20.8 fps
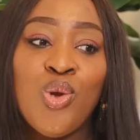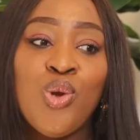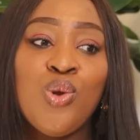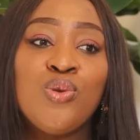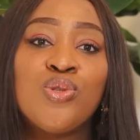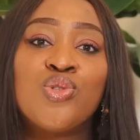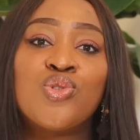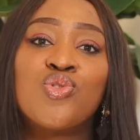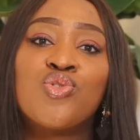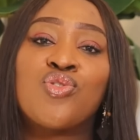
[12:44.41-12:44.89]

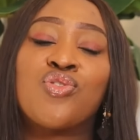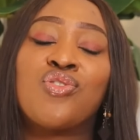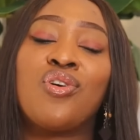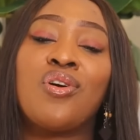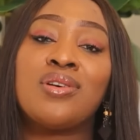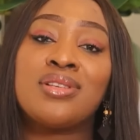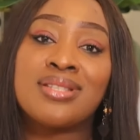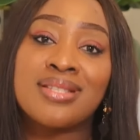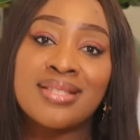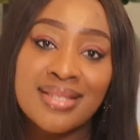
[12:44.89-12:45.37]
lose
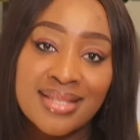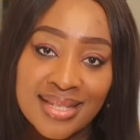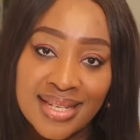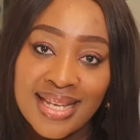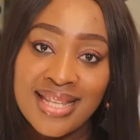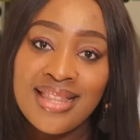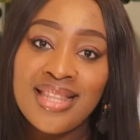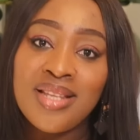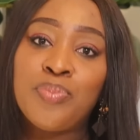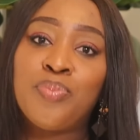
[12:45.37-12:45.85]
trust
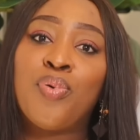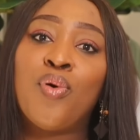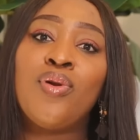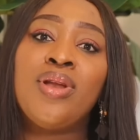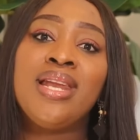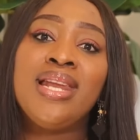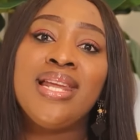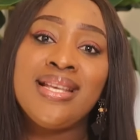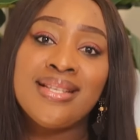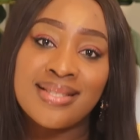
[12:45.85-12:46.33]
in the
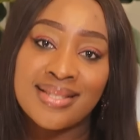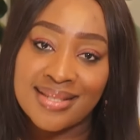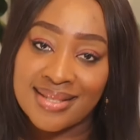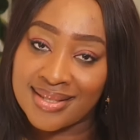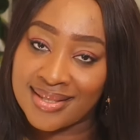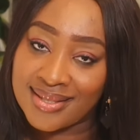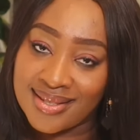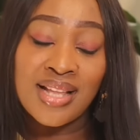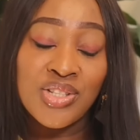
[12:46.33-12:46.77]
police,